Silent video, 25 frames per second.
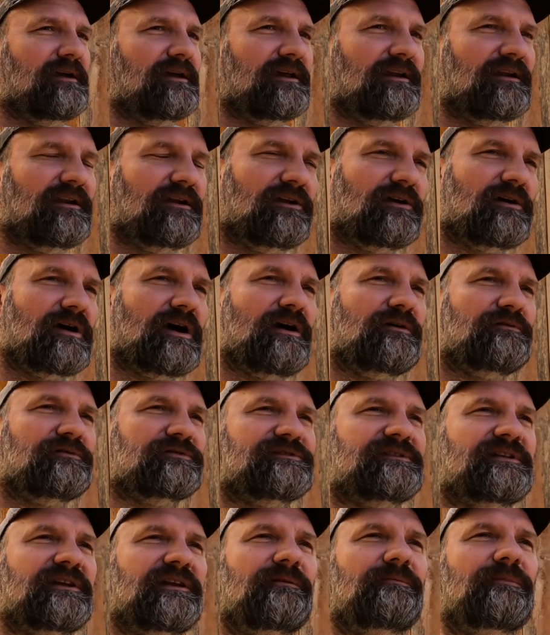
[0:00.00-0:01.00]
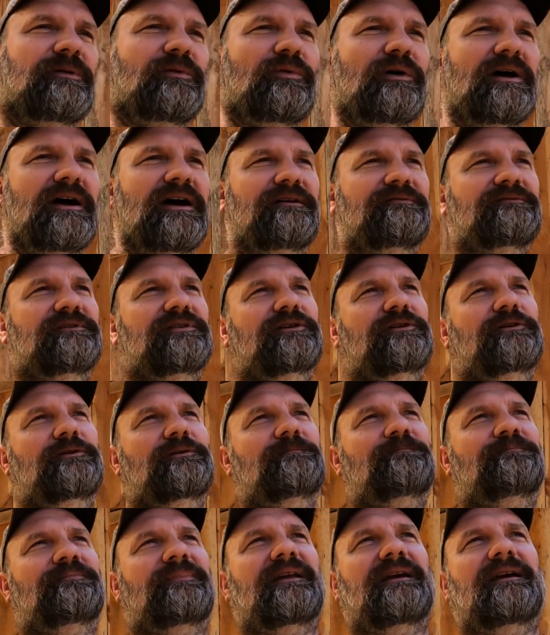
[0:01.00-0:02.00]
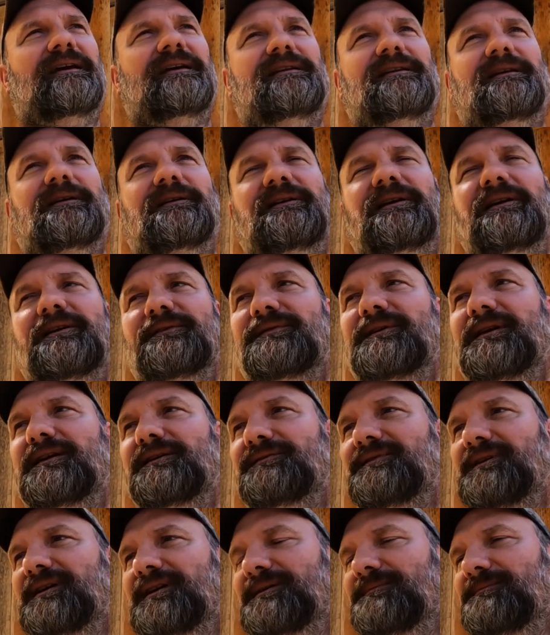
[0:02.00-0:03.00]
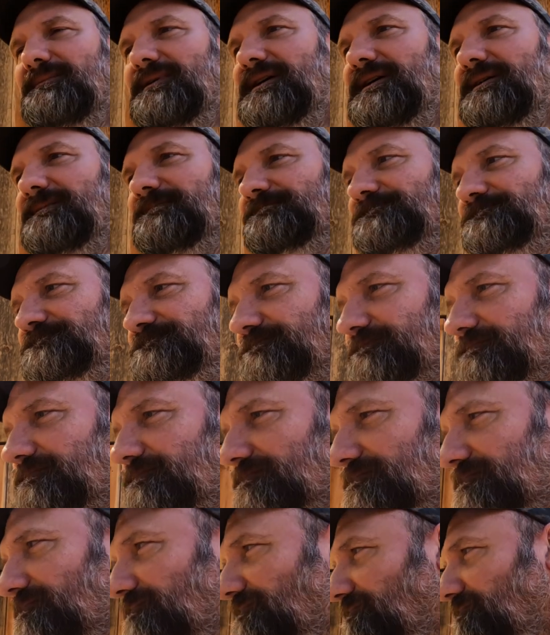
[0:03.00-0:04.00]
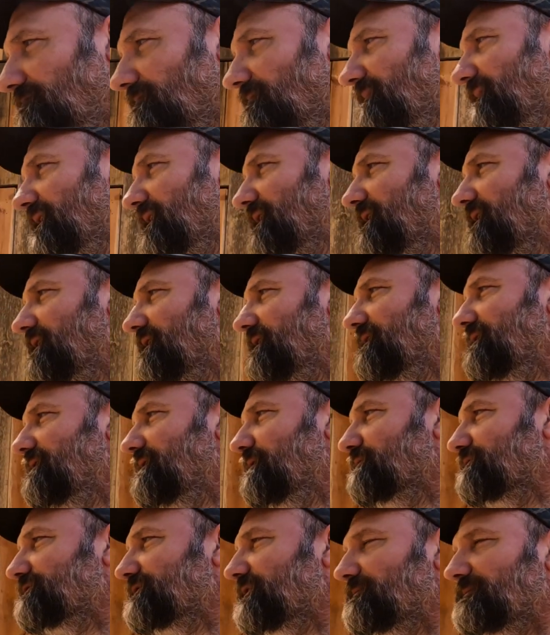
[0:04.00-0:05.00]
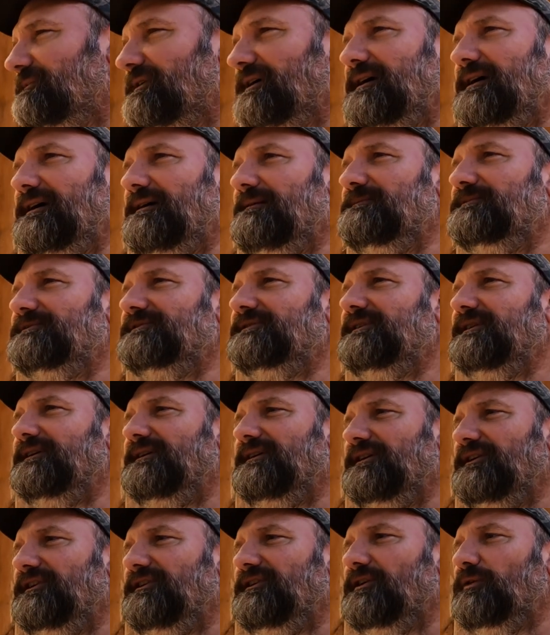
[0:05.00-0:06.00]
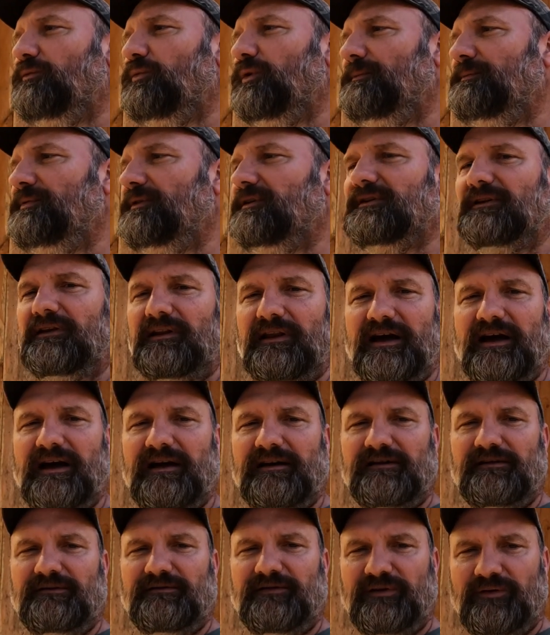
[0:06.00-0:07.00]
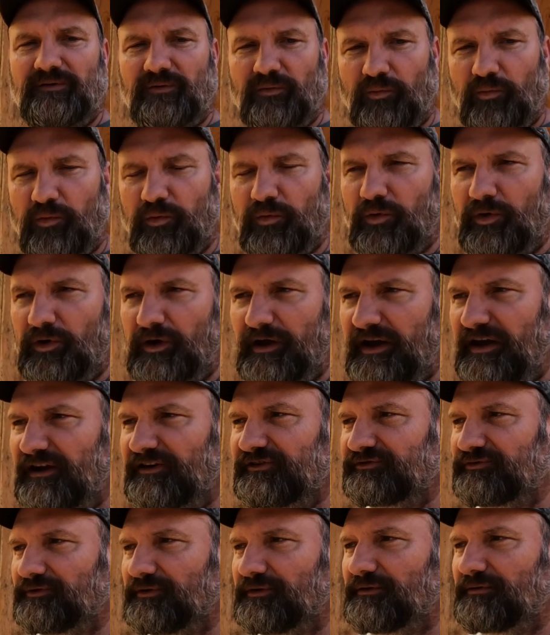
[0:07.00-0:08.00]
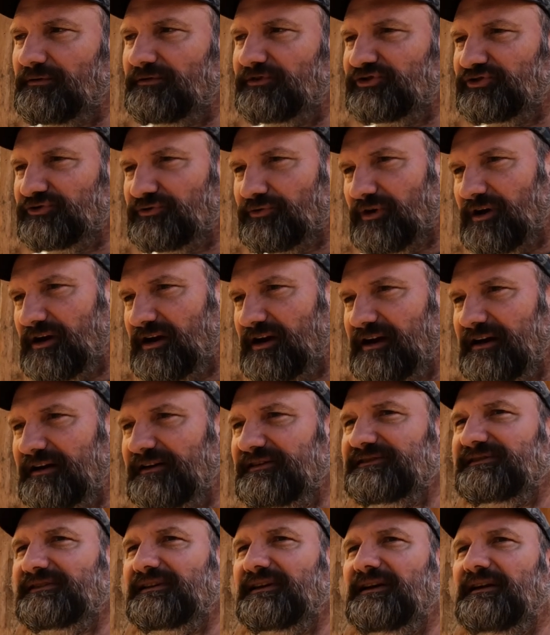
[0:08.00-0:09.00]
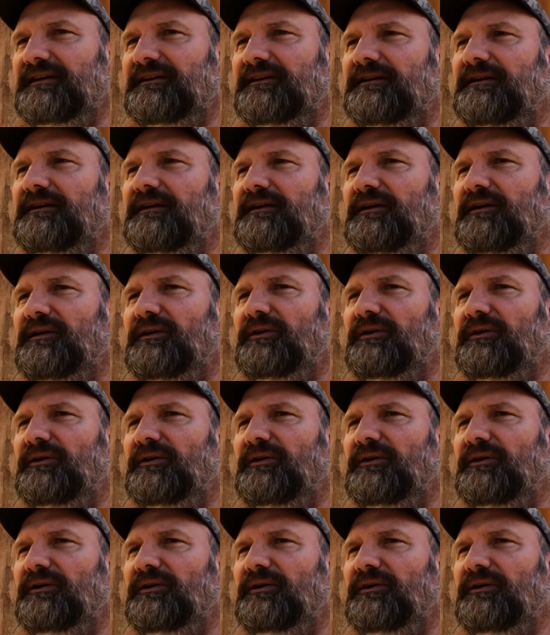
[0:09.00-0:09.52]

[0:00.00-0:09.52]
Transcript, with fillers: And now I was telling my wife too, and another thing to think about, you know, sometimes, you know, we put a lot of extra stress and